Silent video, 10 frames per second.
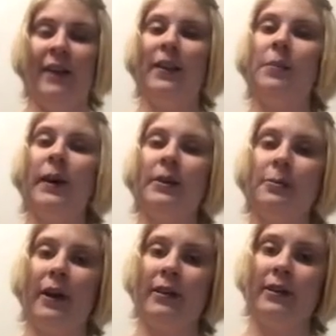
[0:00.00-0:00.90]
Then Best
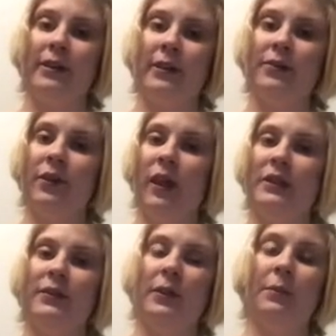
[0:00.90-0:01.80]
Practices
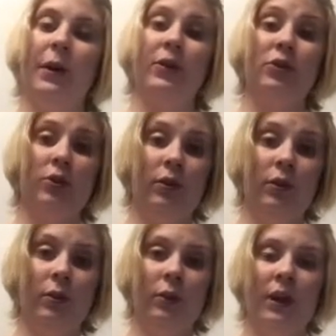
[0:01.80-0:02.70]
Philosophy Part
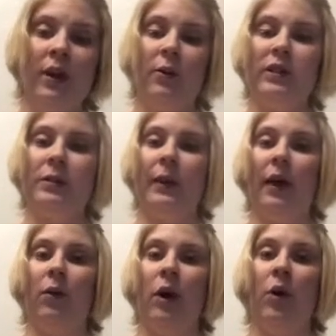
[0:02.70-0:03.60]
2 was
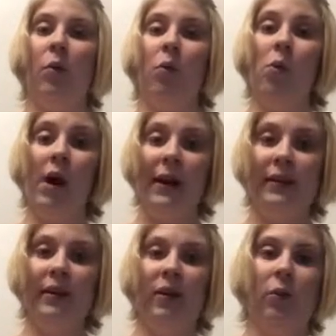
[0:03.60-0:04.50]
about
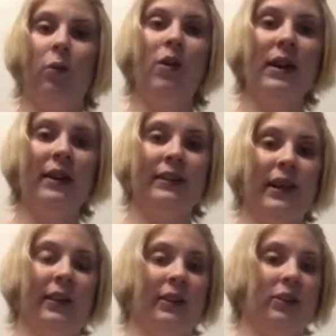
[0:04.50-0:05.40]
what
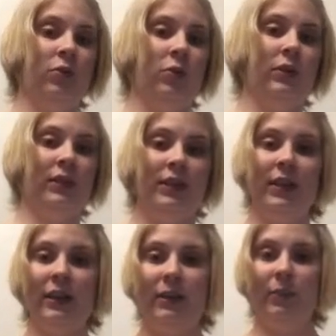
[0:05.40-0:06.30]
exactly students
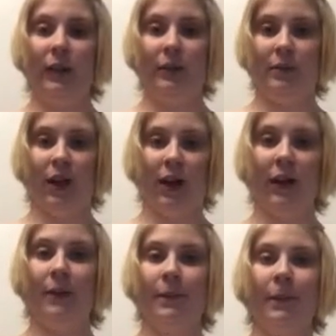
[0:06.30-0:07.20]
need to be
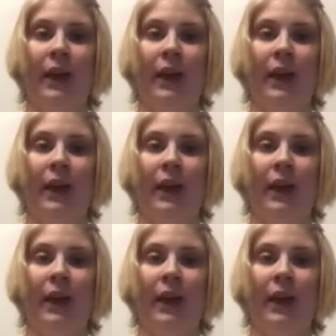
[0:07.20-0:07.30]
taught.